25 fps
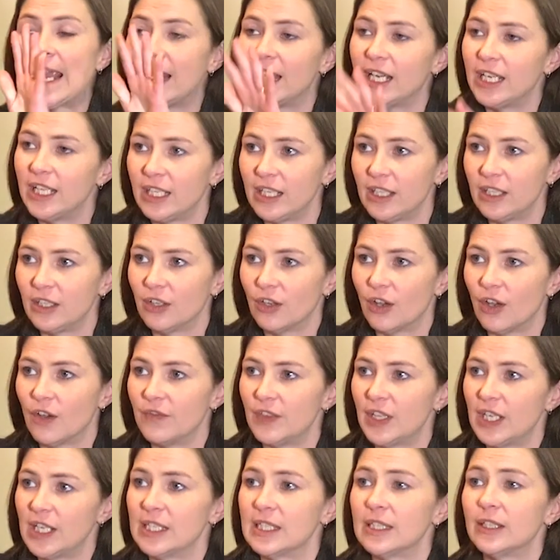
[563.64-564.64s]
any
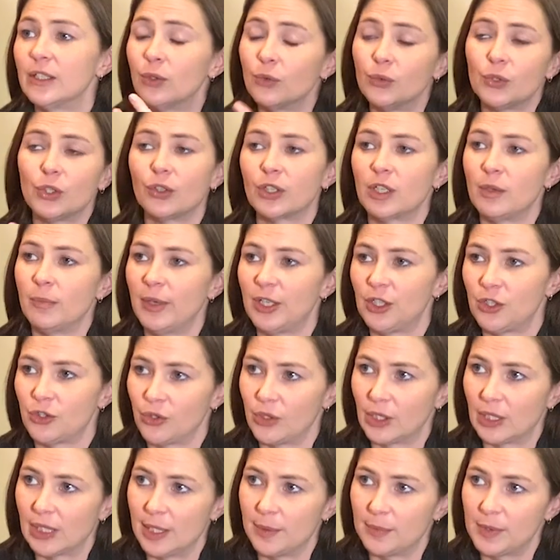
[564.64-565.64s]
of these little
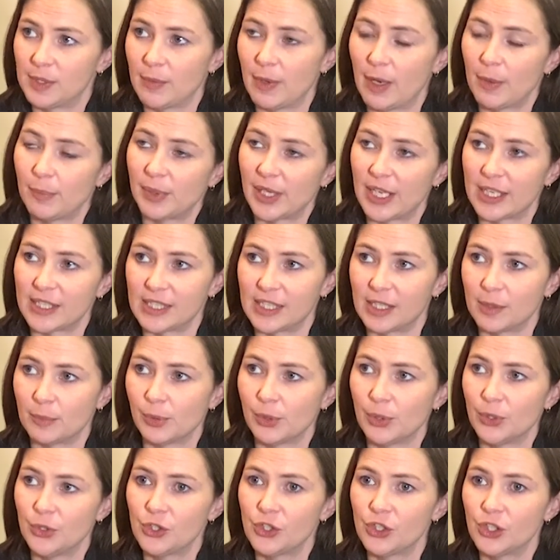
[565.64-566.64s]
documentary clips about plastic
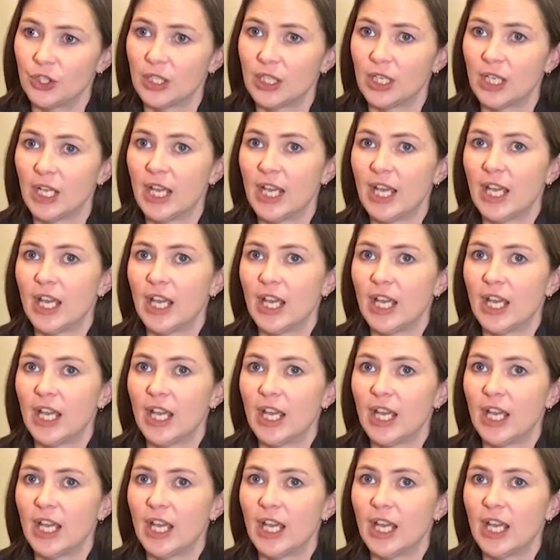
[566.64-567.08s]
pollution